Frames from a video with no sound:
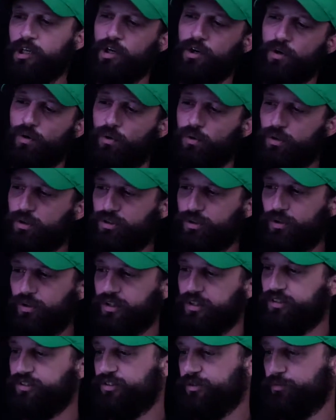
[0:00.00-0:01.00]
or drawing a
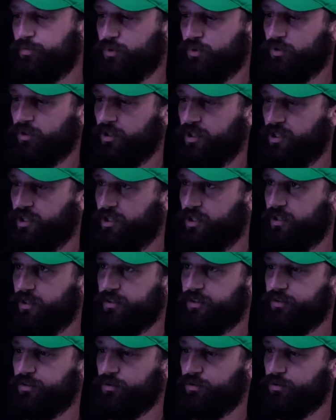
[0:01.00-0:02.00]
simple
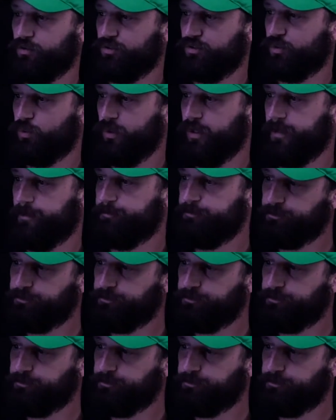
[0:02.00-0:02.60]
little square.